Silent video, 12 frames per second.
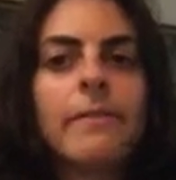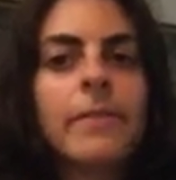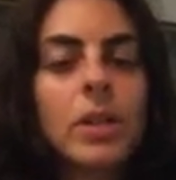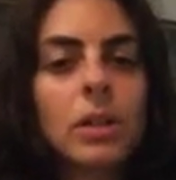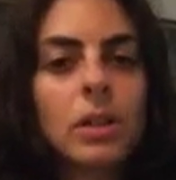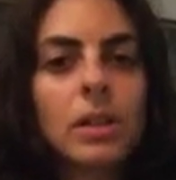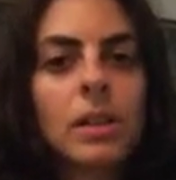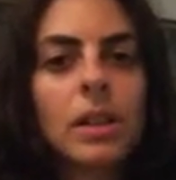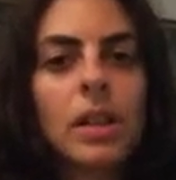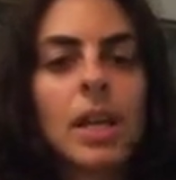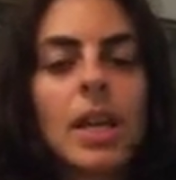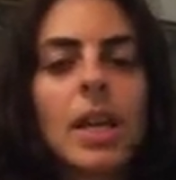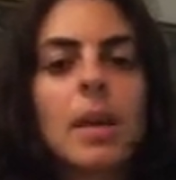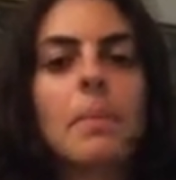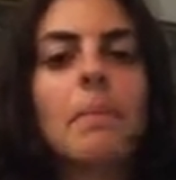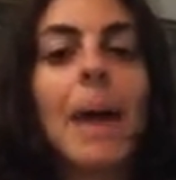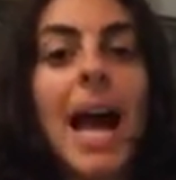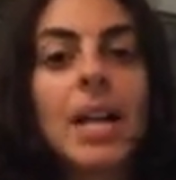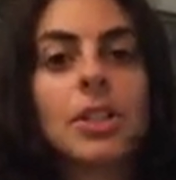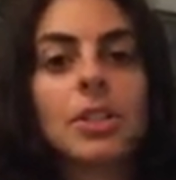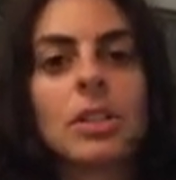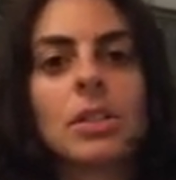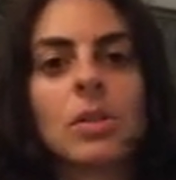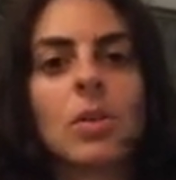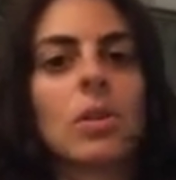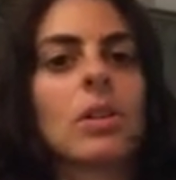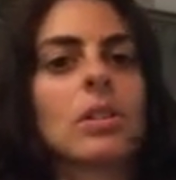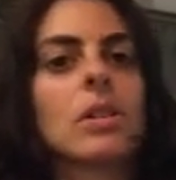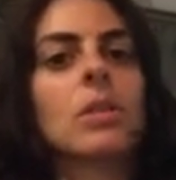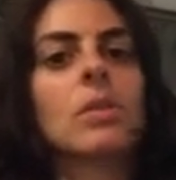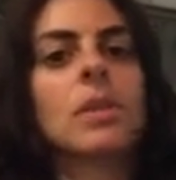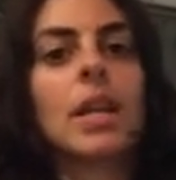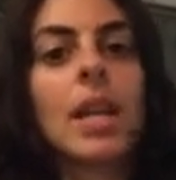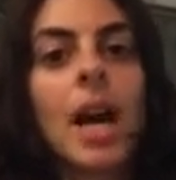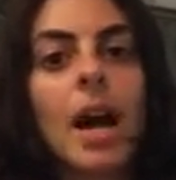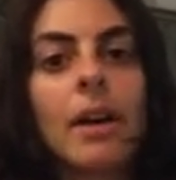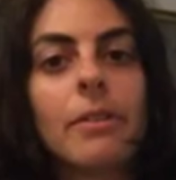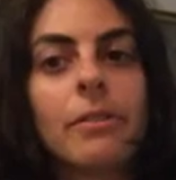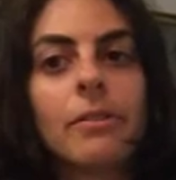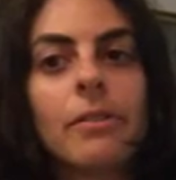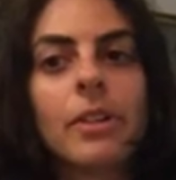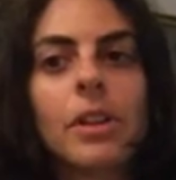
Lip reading: feel, matches or is close enough